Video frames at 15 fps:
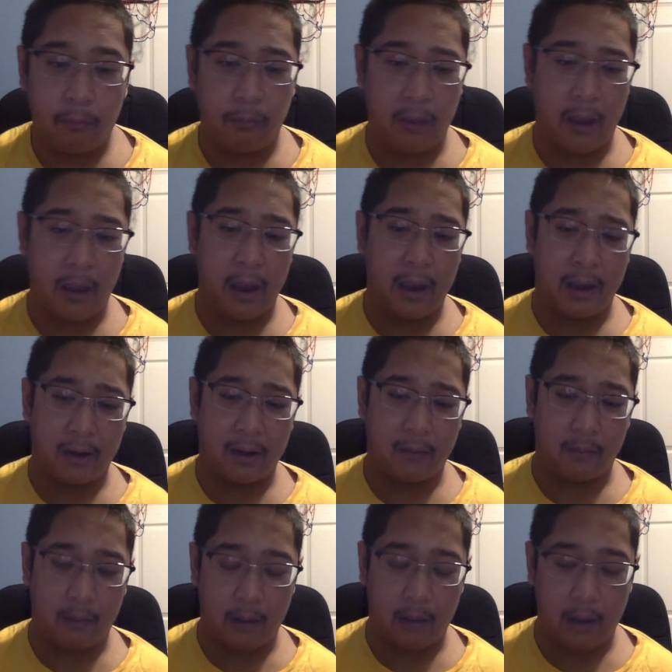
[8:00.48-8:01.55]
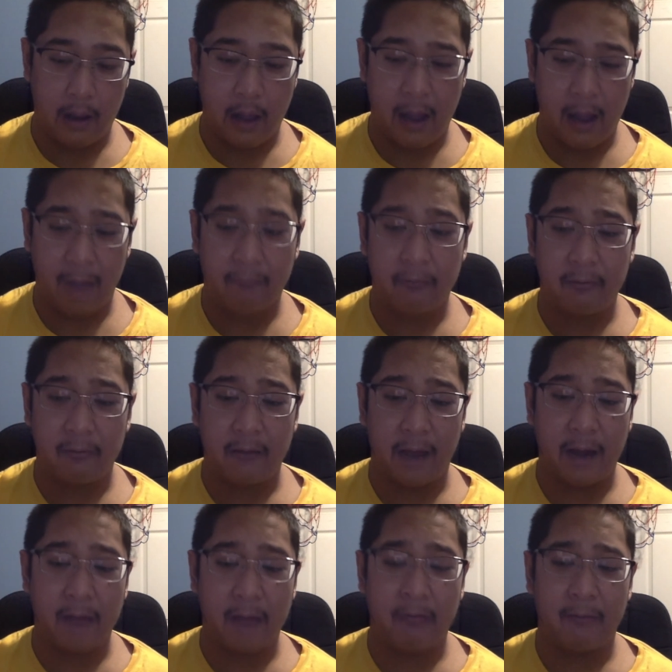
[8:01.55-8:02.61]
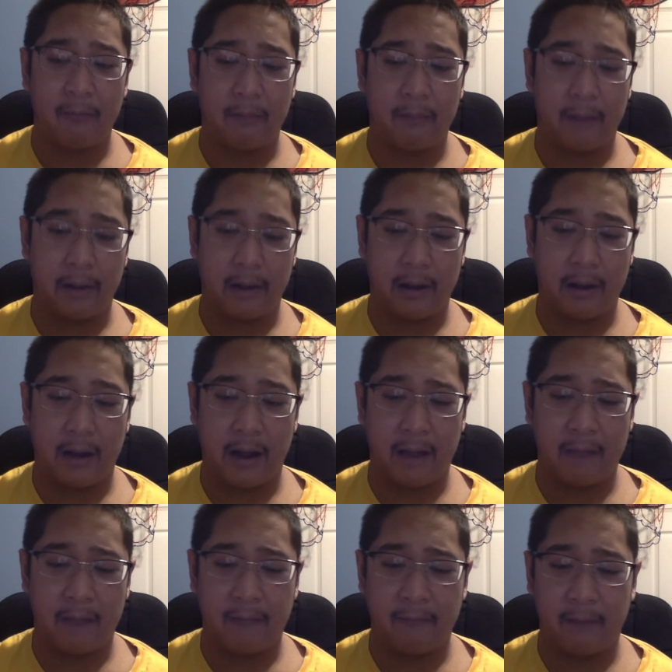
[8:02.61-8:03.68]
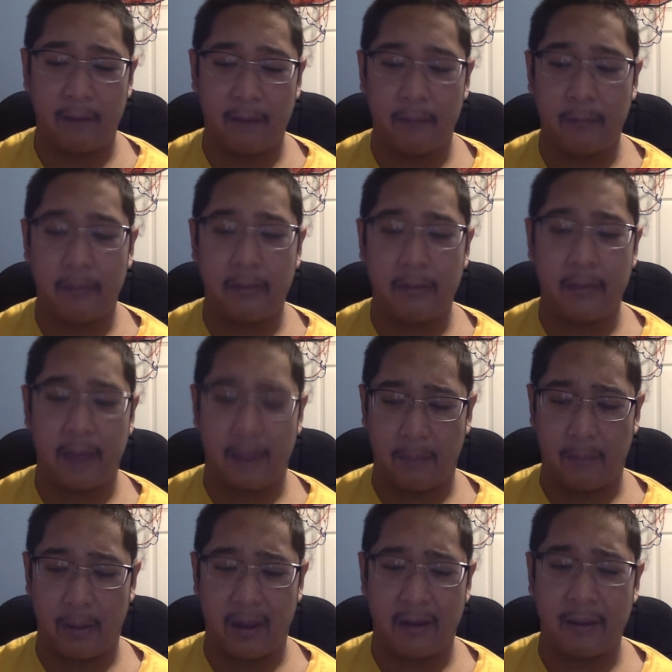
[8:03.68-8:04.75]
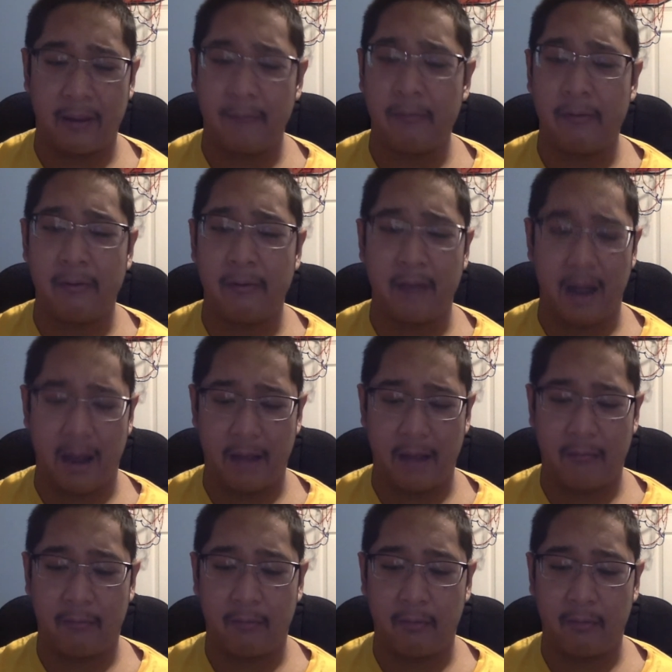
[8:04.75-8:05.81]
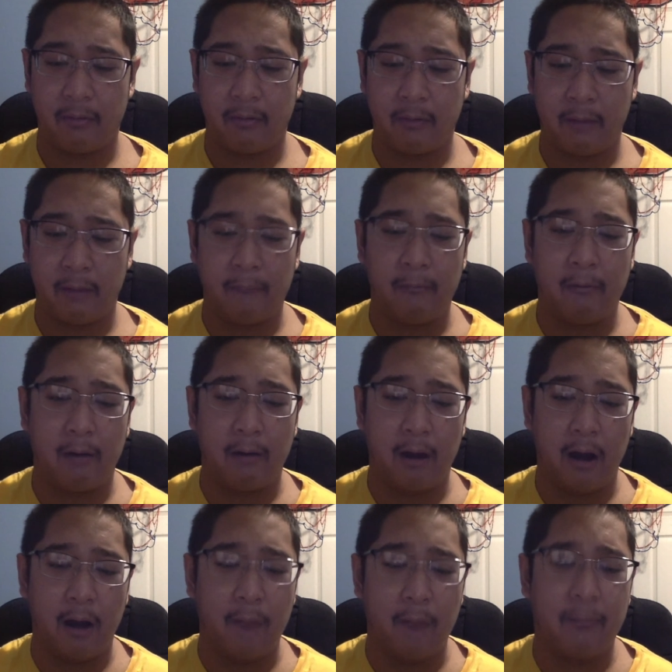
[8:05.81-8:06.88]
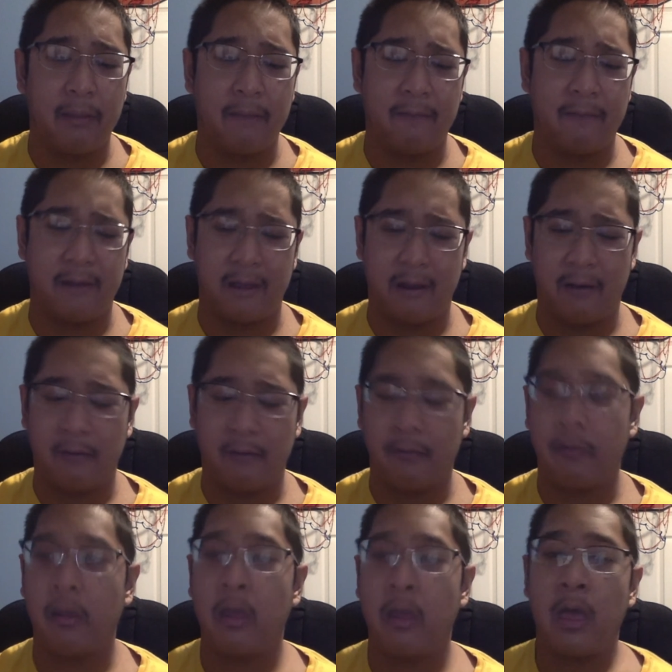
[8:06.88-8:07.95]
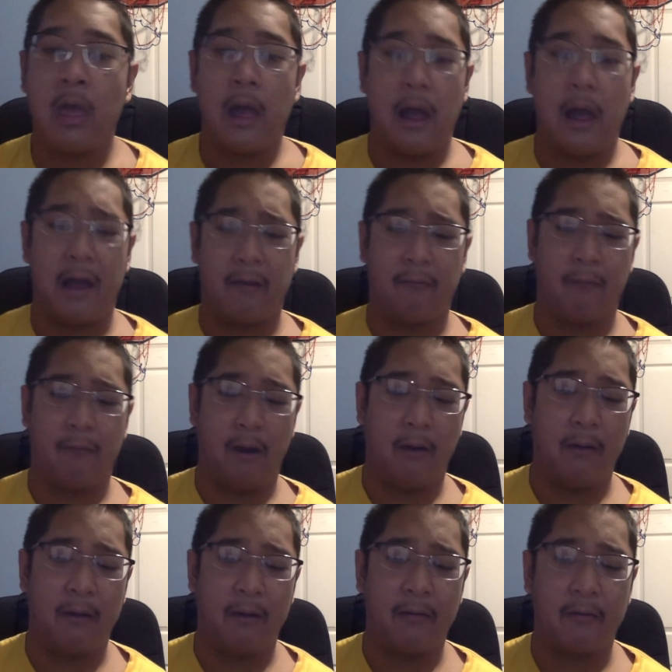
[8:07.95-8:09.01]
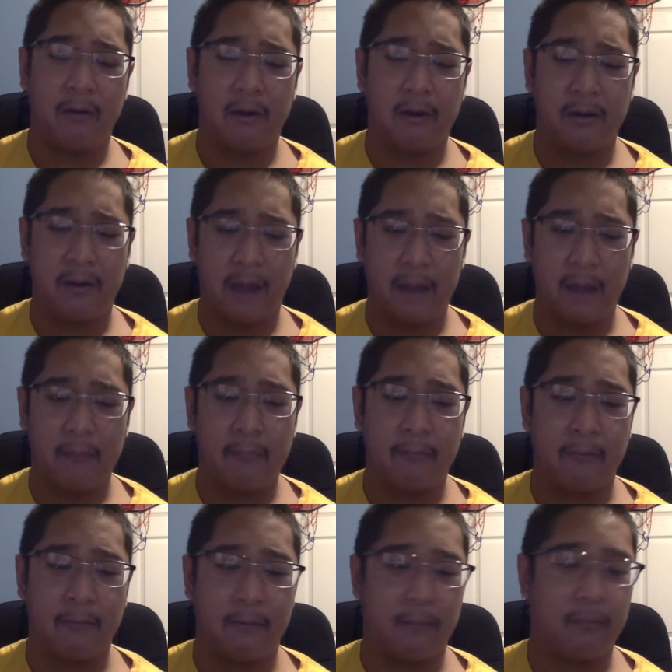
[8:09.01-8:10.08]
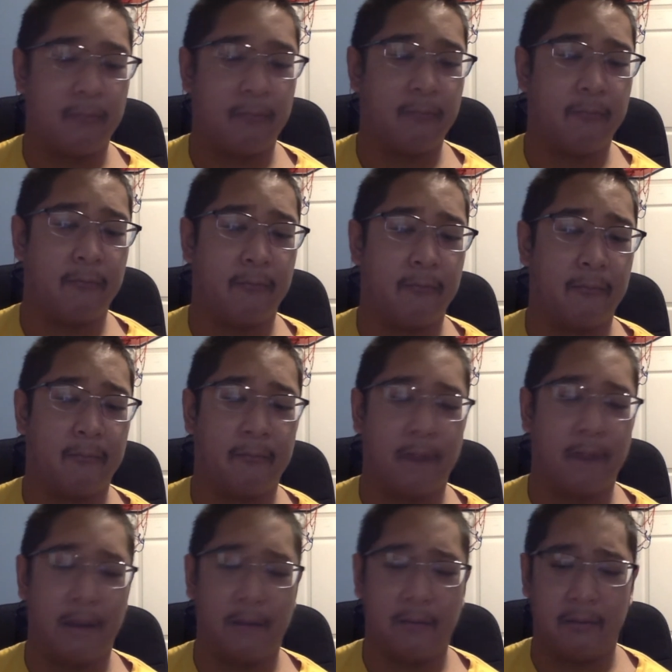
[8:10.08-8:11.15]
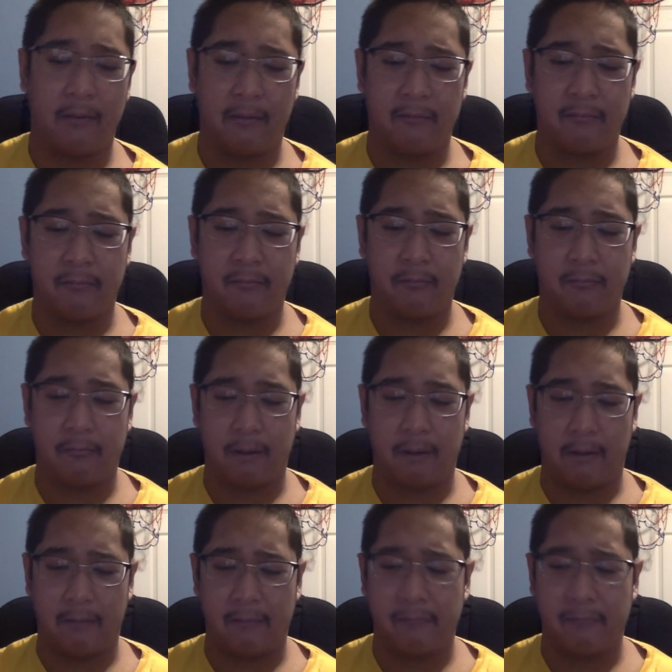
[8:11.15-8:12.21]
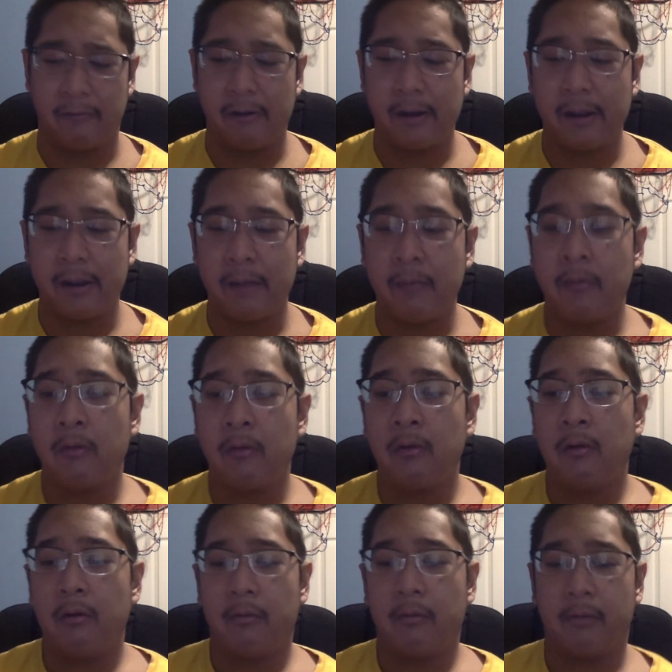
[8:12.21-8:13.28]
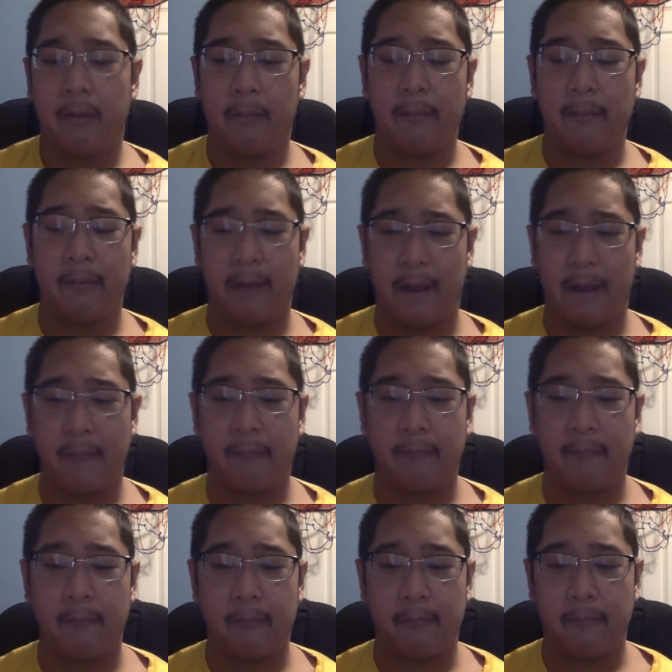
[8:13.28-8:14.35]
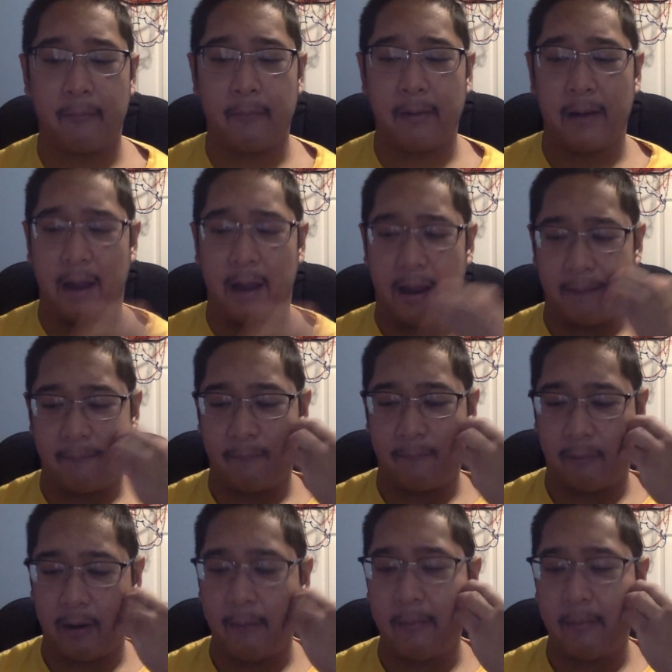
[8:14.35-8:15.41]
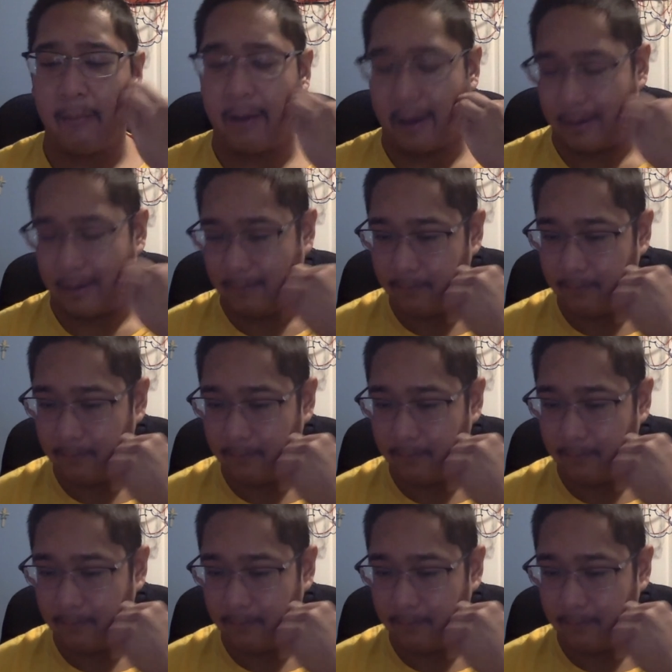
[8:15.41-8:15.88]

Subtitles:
Then, after that is completed, I develop the game and give you guys several update videos, as well as certain live streams throughout the journey. Some of the live streams will be live for everybody.